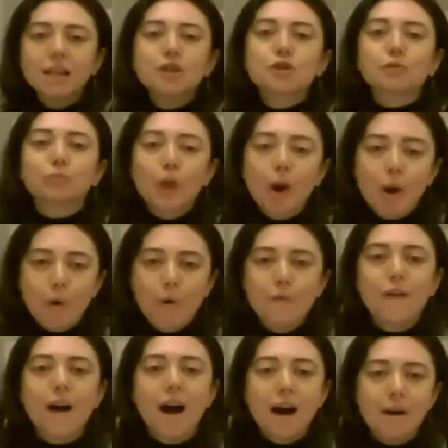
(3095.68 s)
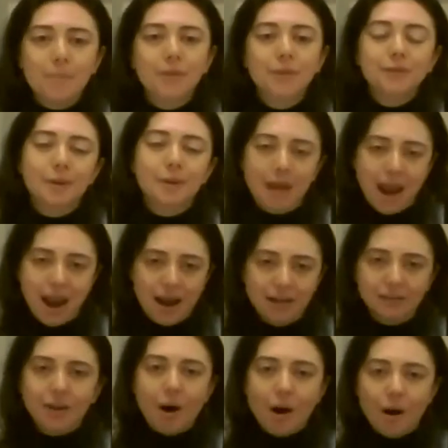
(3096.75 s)
drove up the demand
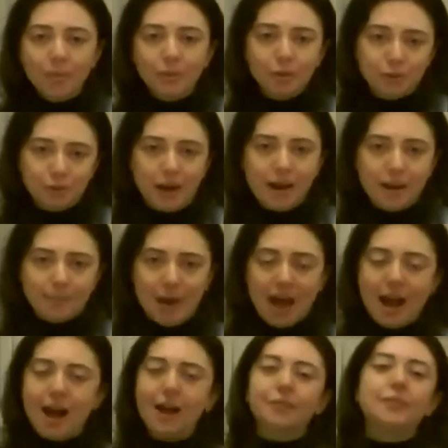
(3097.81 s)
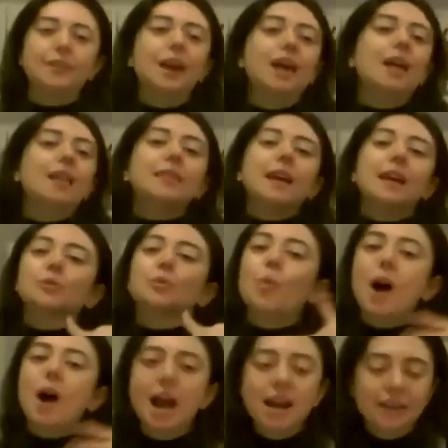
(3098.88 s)
on the trading path. That's
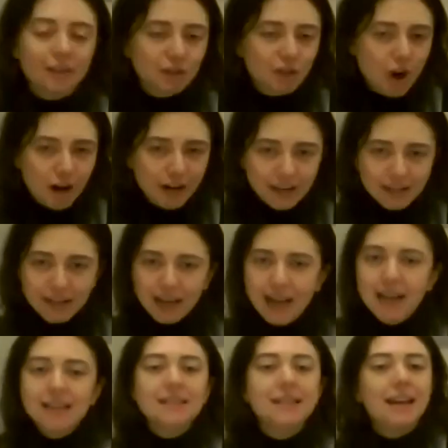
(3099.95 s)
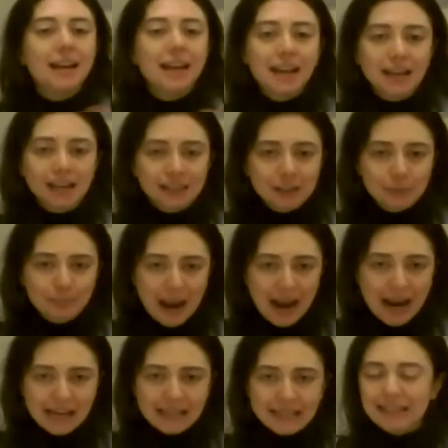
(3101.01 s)
why it started getting
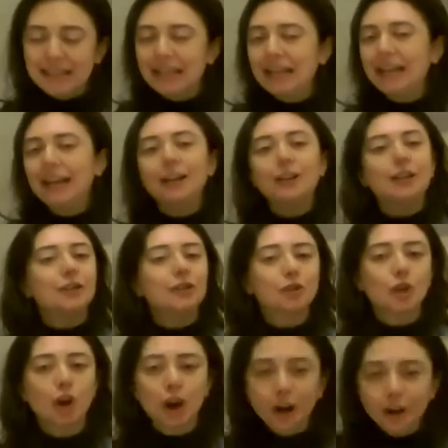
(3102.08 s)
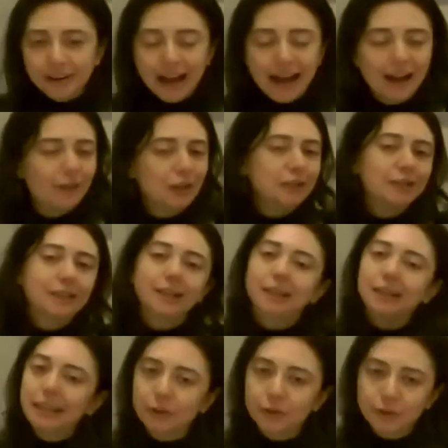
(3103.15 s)
expanded. They started having to
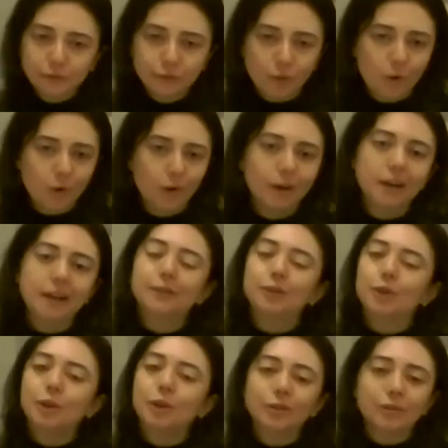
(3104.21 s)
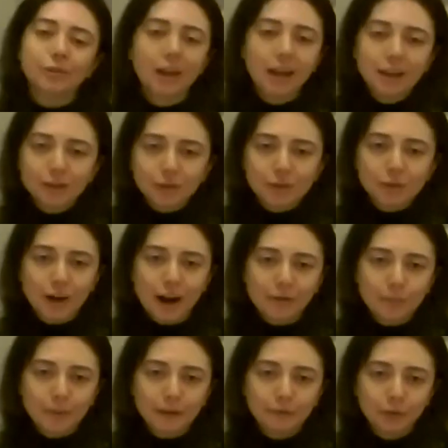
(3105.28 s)
clear the forest. You couldn't just travel
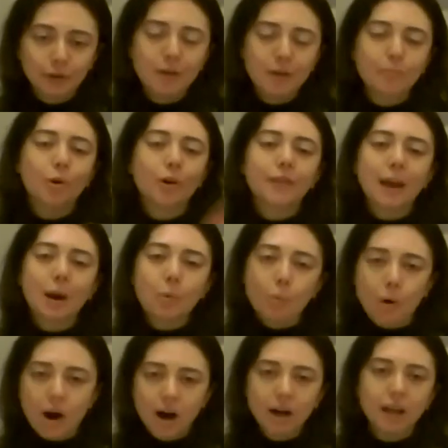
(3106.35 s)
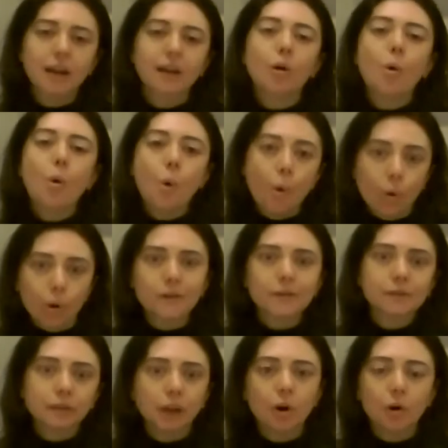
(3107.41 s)
by foot anymore. They wanted horse
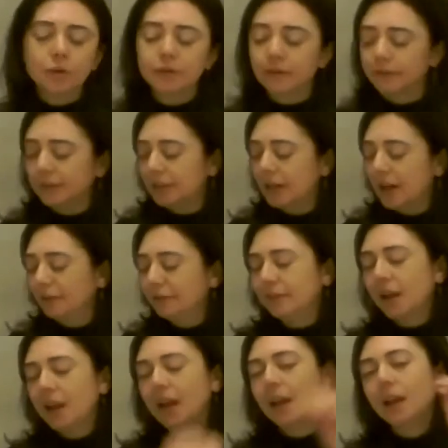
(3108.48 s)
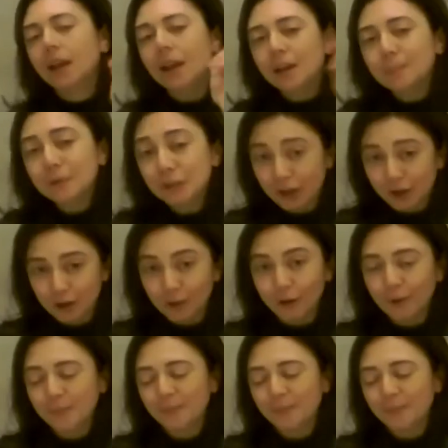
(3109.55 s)
loads of stuff. In particular,